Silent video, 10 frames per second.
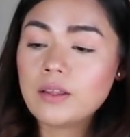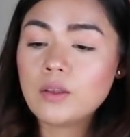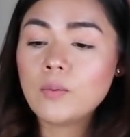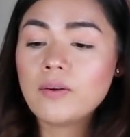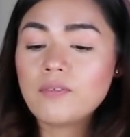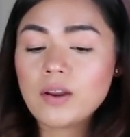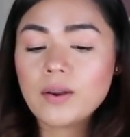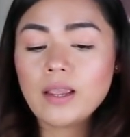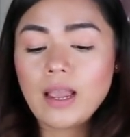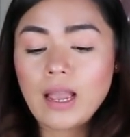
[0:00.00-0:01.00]
that you are
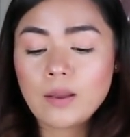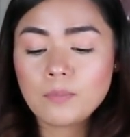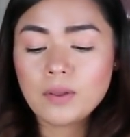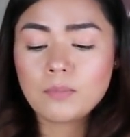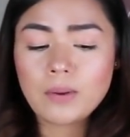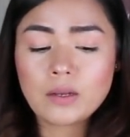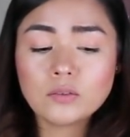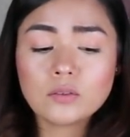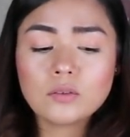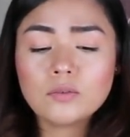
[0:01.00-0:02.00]
very happy
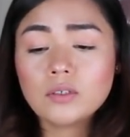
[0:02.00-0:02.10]
about.